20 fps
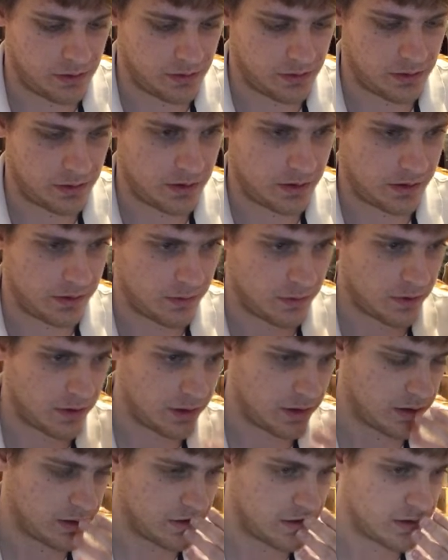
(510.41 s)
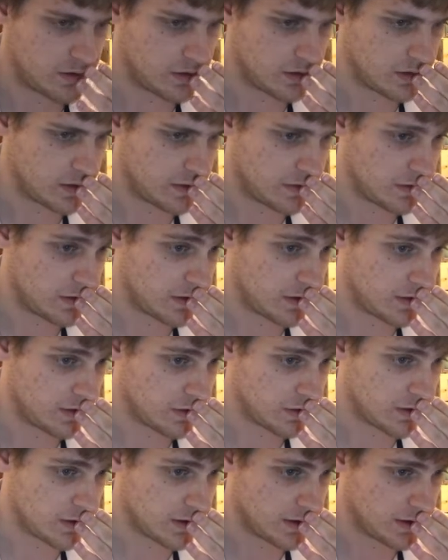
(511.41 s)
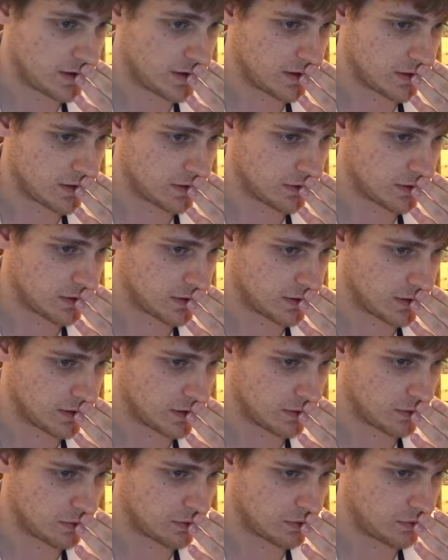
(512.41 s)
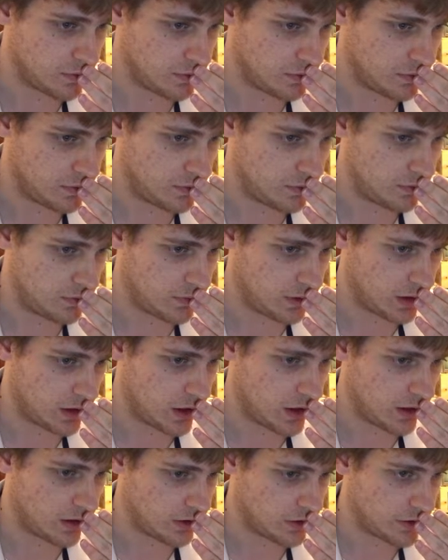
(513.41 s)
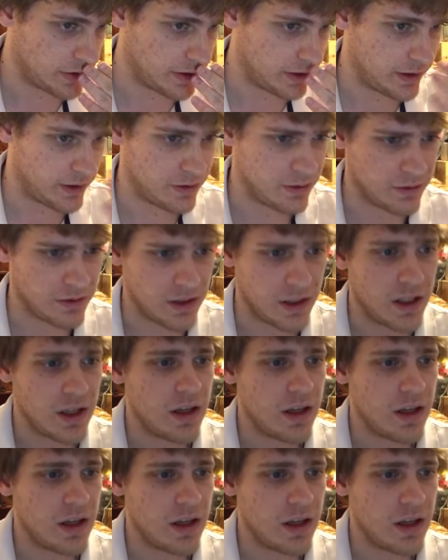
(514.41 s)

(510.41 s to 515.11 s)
it doesn't want to get rid of the 3, so we're gonna just color it out.